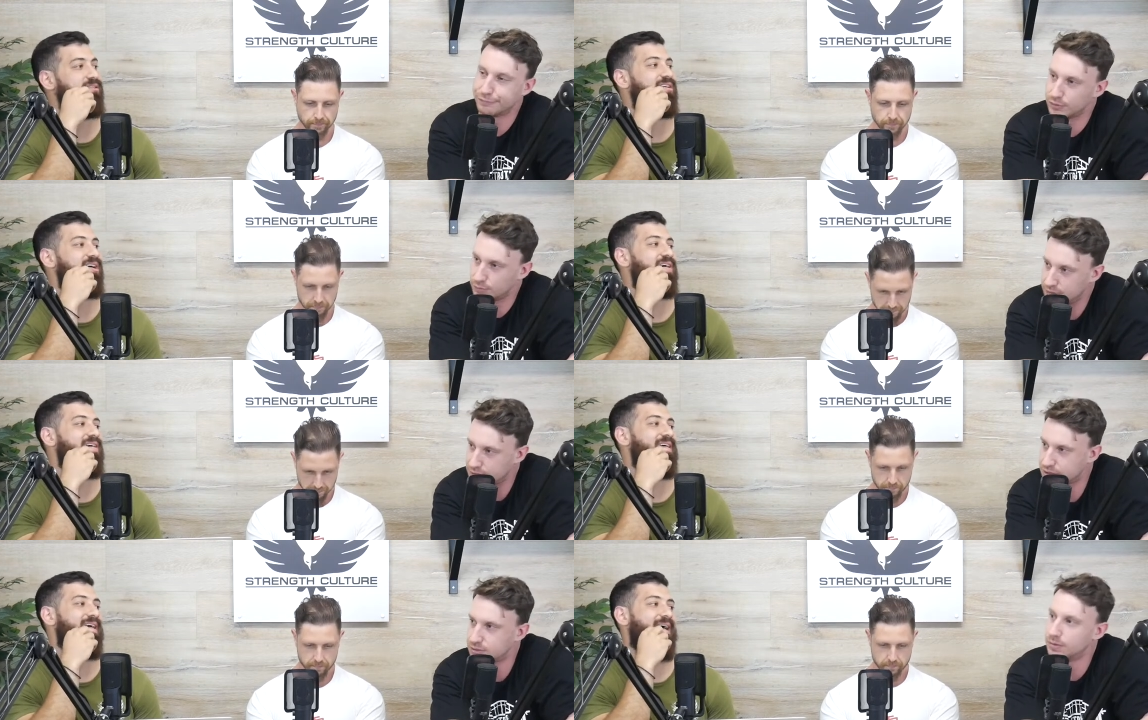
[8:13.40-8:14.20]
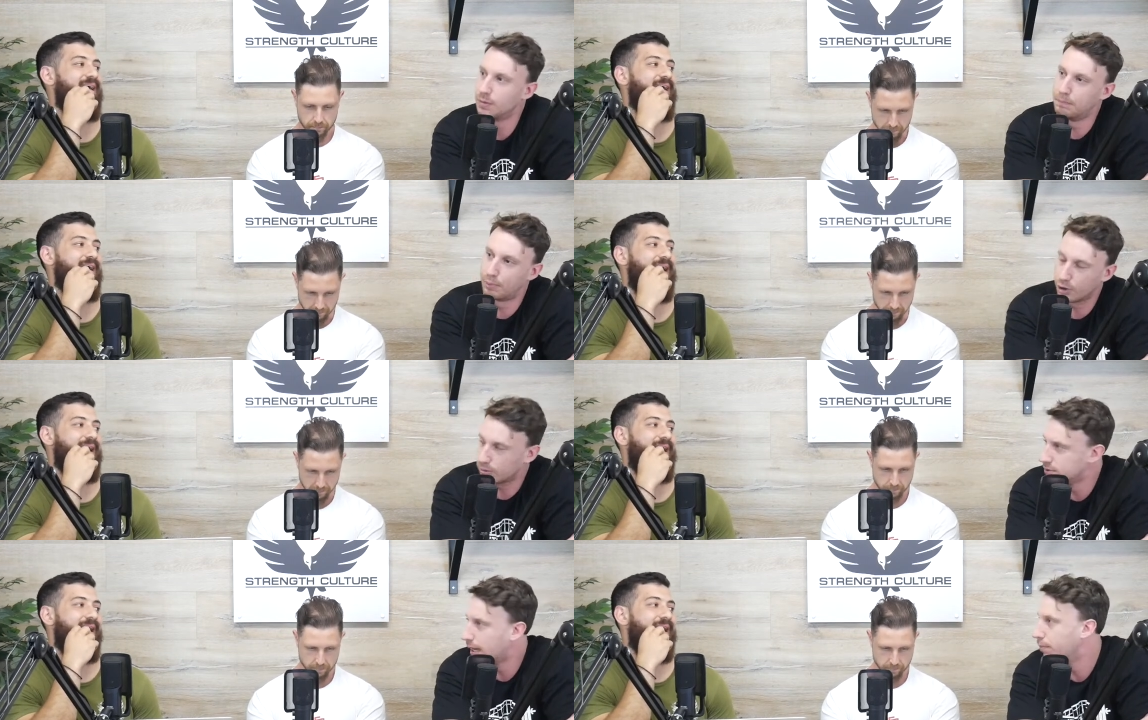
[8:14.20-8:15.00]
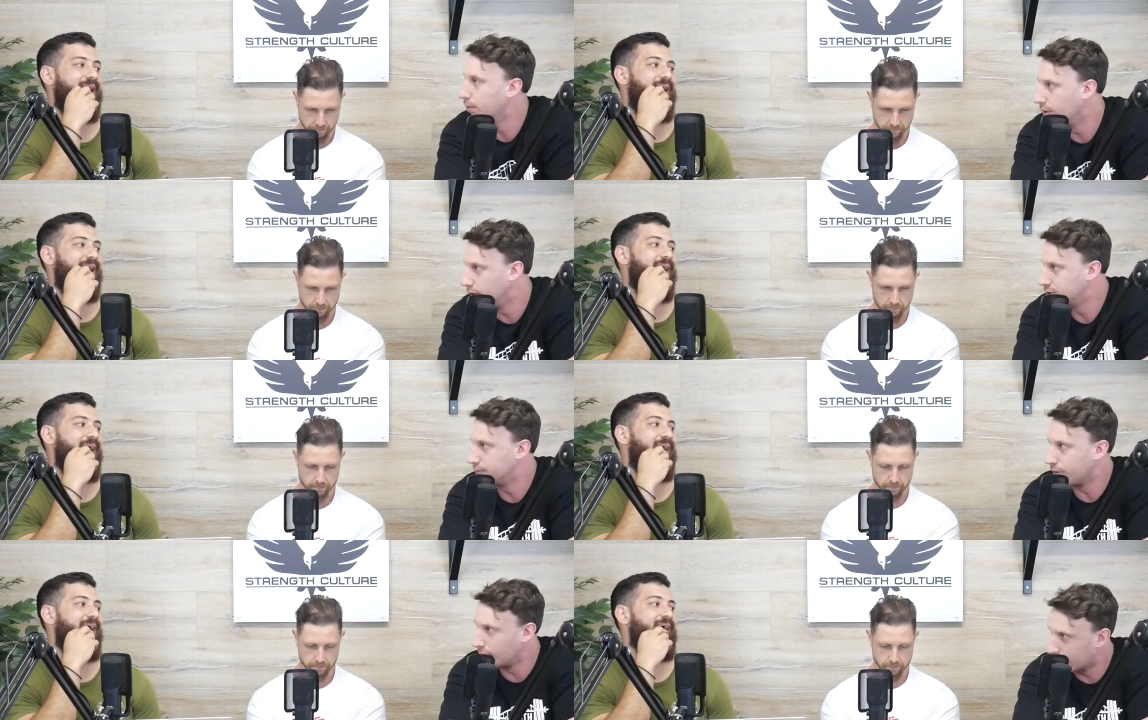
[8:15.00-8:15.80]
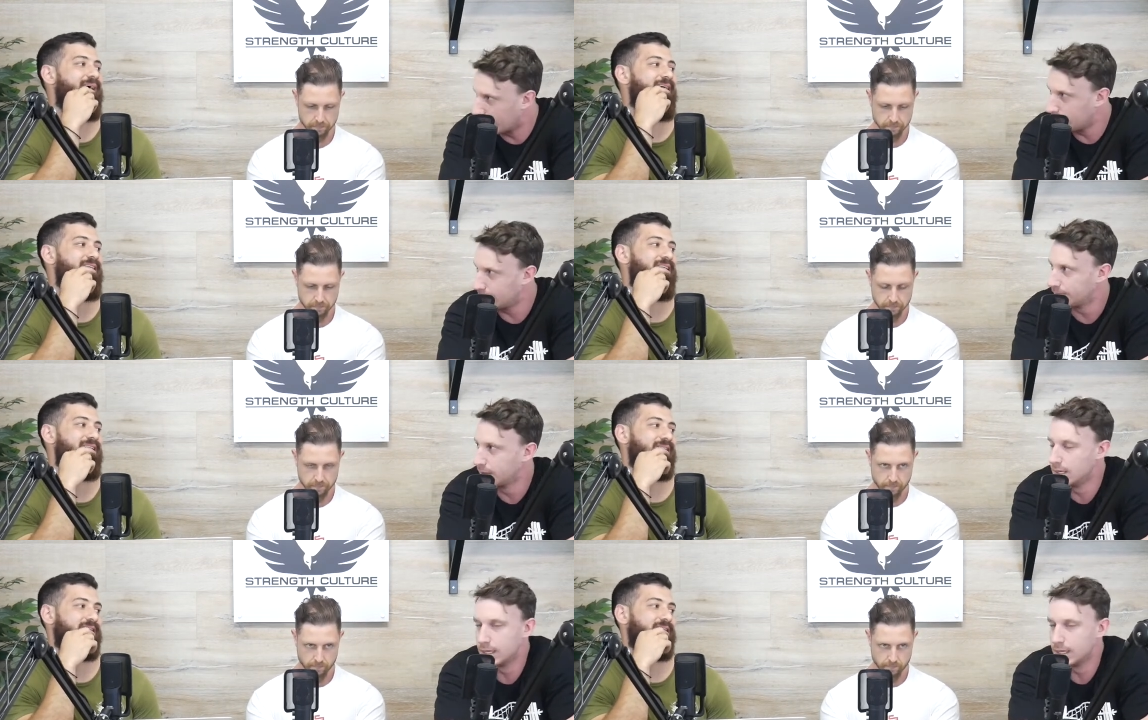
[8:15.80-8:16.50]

Speaker 1: influenced bottoms up approach to programming. Yeah.